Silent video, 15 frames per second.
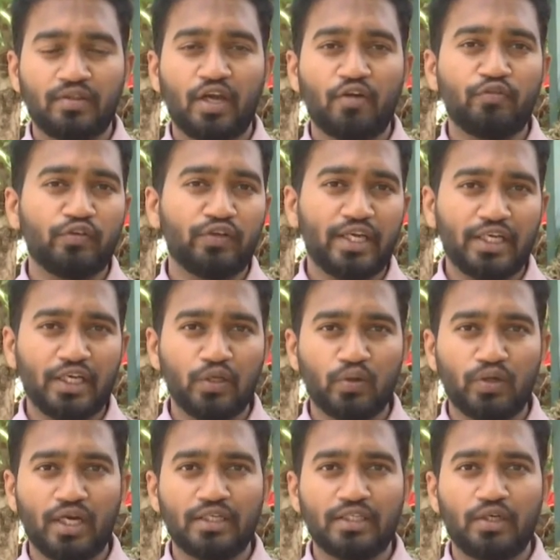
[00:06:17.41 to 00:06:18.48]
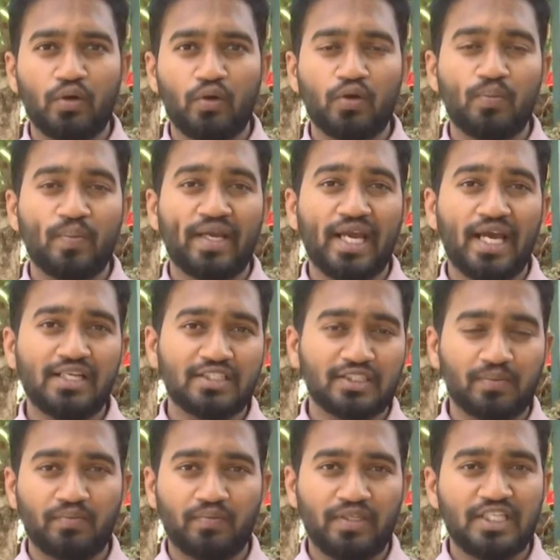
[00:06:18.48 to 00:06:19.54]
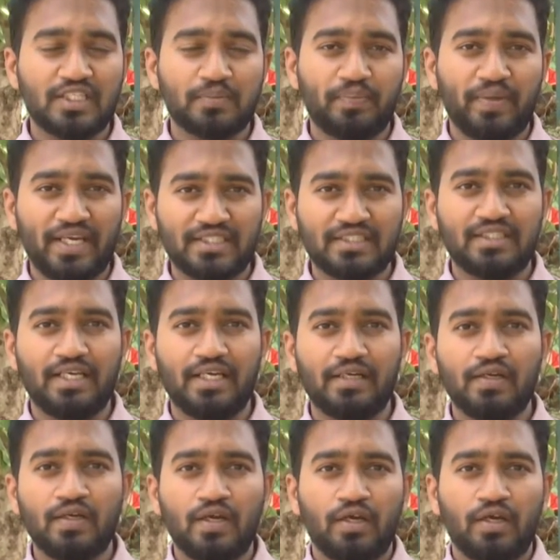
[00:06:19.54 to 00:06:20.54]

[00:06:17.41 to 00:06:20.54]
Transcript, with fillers: Now if you take a look at the whole mechanism in the space there,